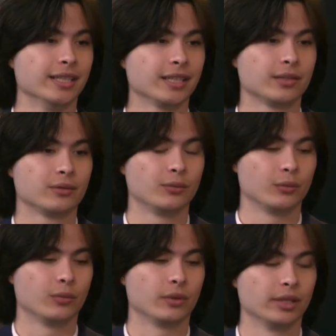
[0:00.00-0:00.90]
led the
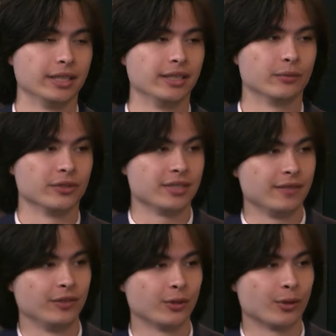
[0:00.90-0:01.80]
league in
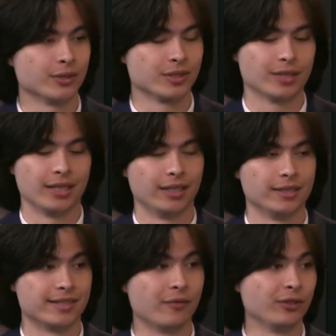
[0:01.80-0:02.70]
receiving yards in
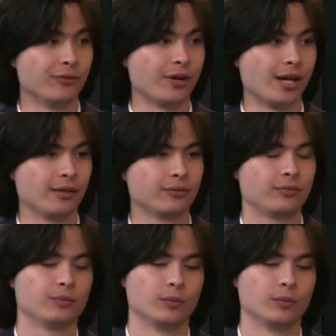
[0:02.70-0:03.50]
75,